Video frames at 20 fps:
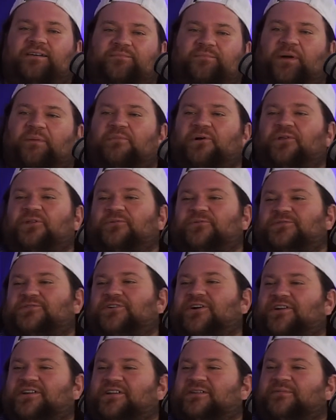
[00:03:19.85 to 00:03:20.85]
my brother was
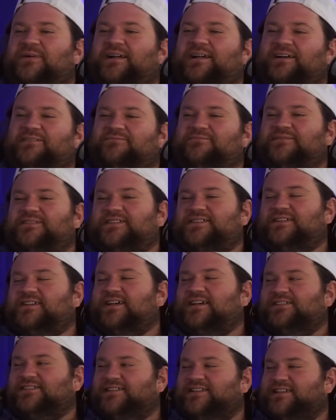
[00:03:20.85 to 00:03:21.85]
talking about how
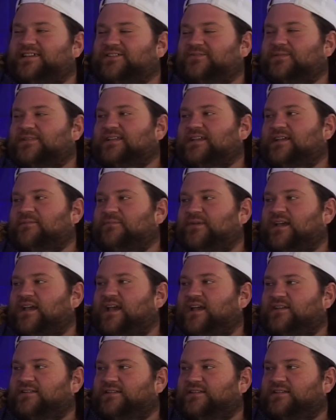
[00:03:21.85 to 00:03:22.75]
disgusted he is with the NBA.